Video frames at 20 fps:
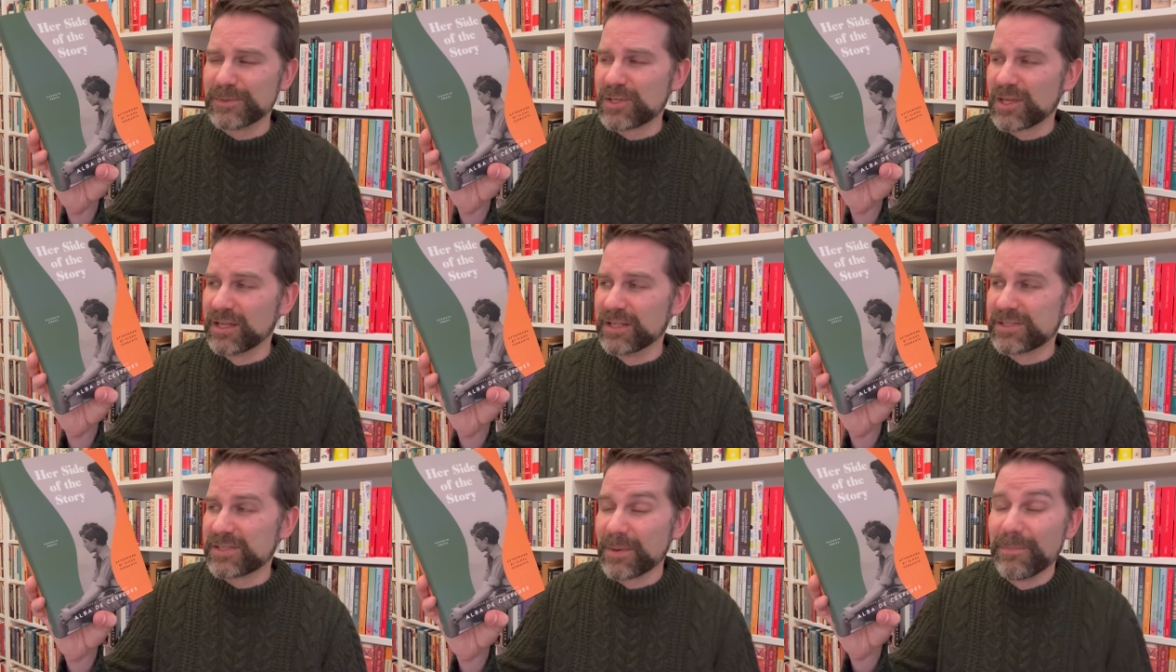
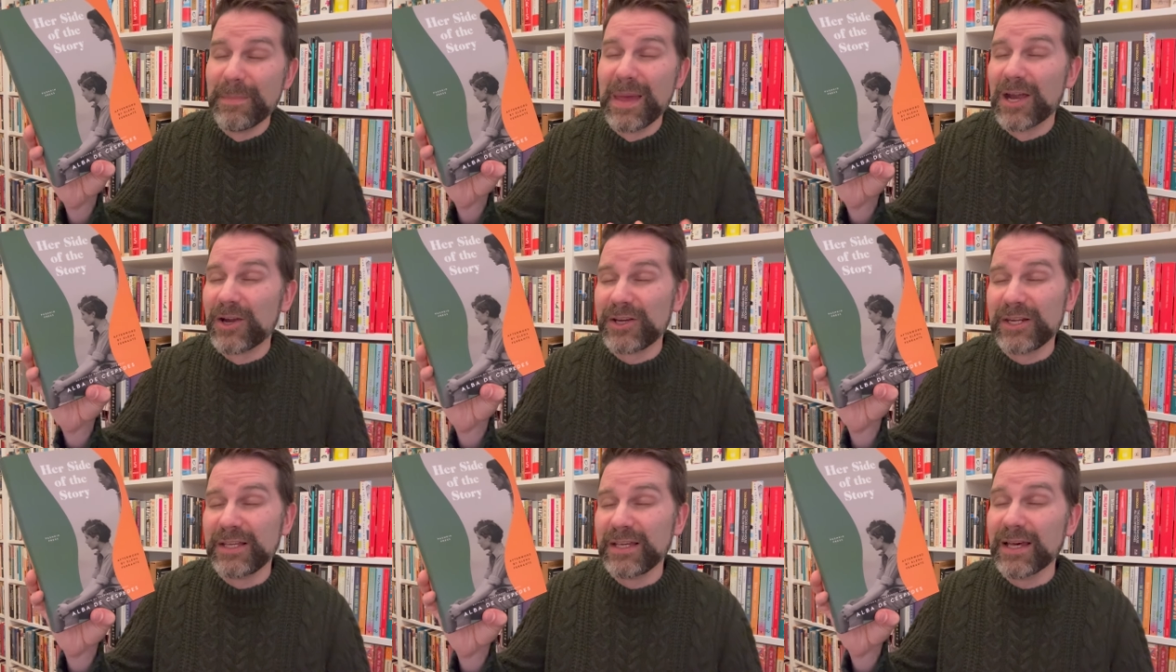to, to
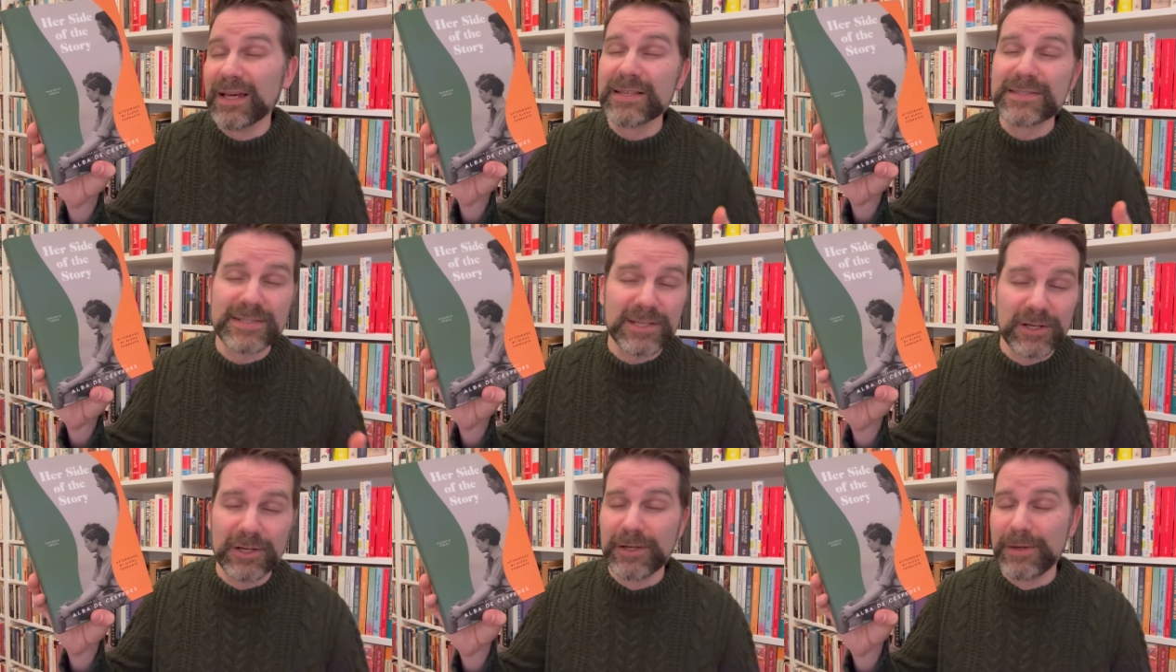marry a
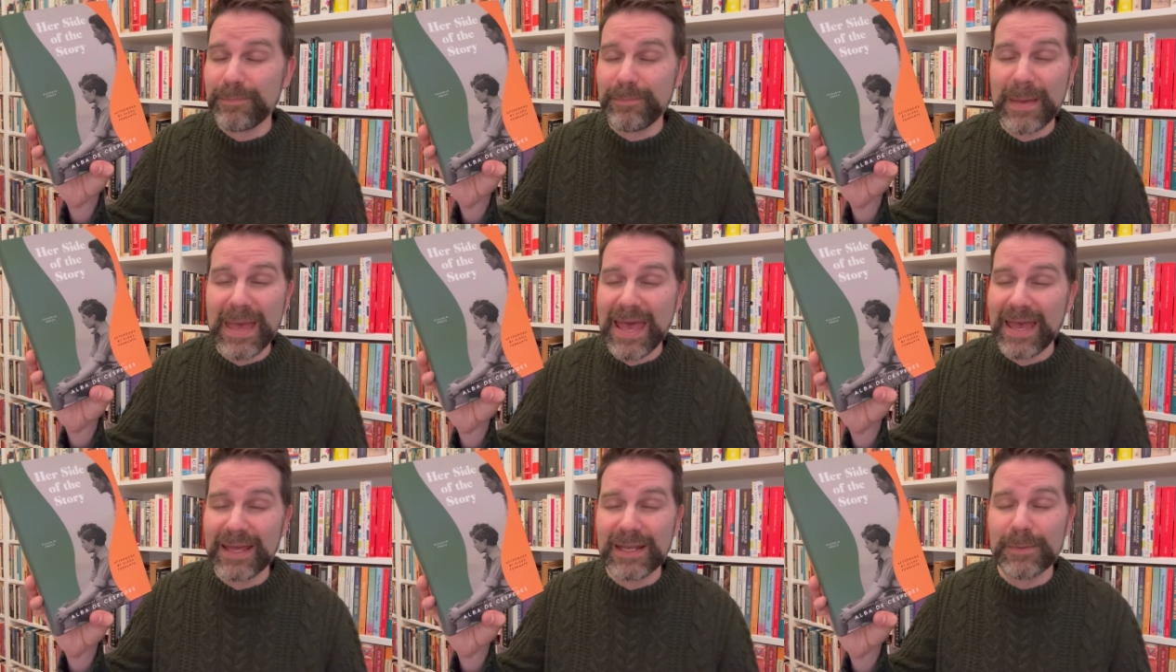certain
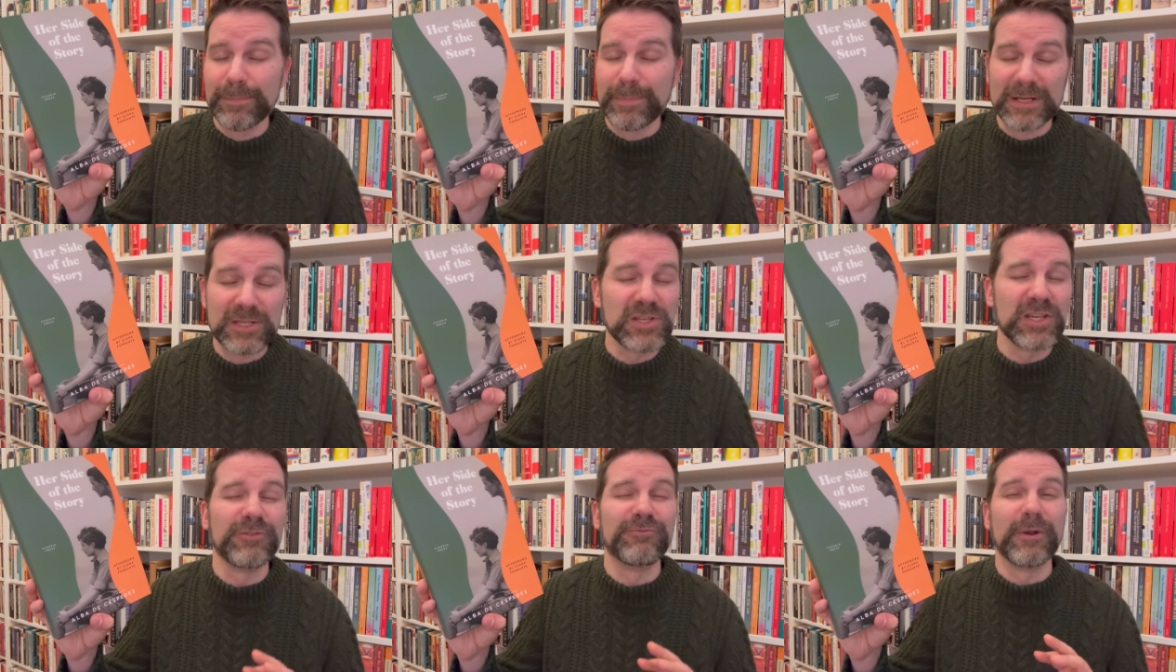man,
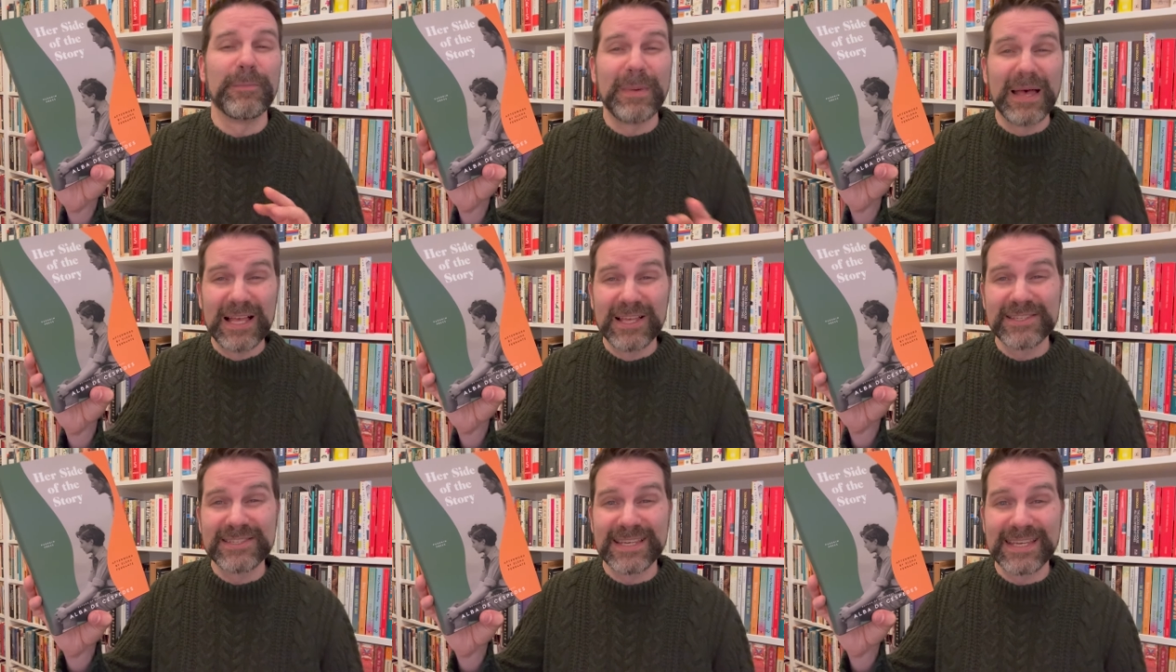but she
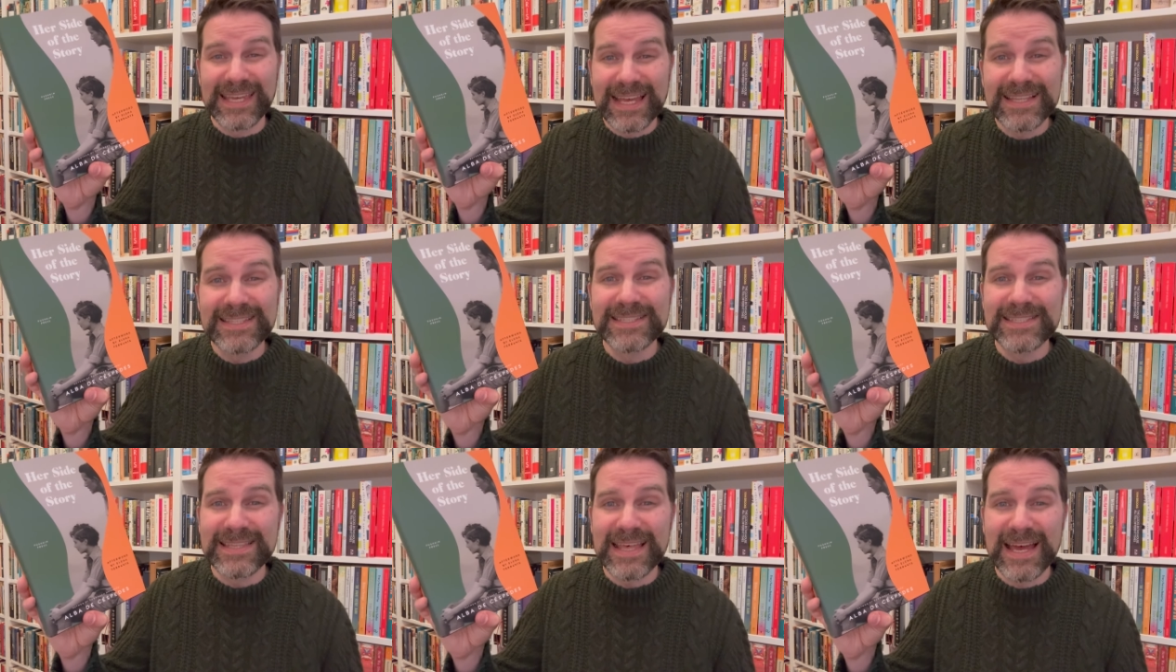rebels
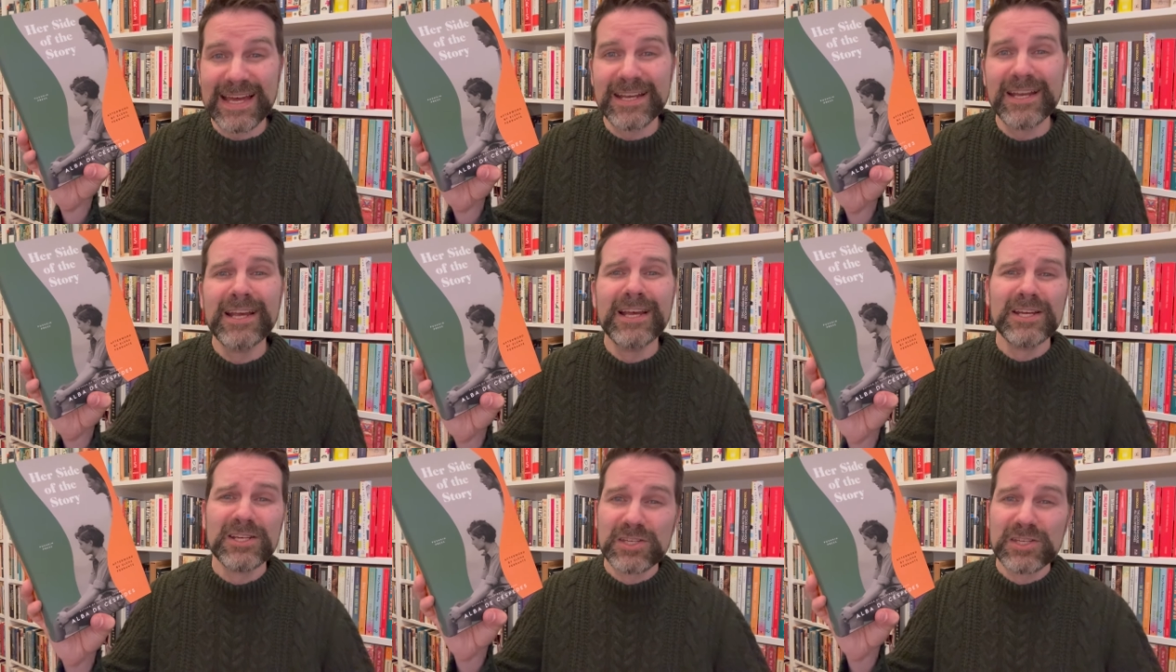against that.